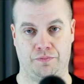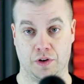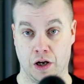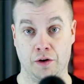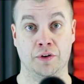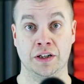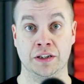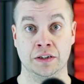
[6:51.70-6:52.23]

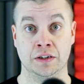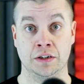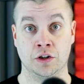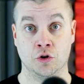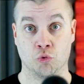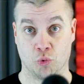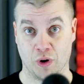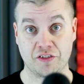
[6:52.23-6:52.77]
of
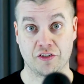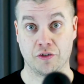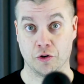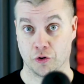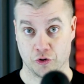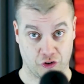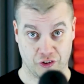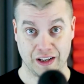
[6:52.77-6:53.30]

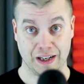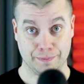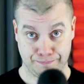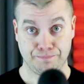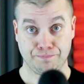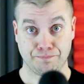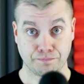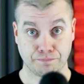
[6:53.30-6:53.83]
wrestlers that
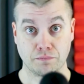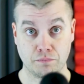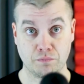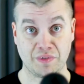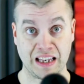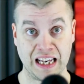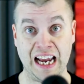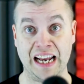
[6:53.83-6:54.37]

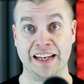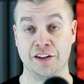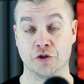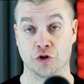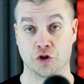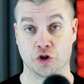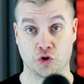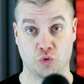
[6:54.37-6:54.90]
had
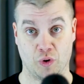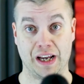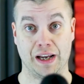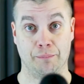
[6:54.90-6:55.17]
either tra-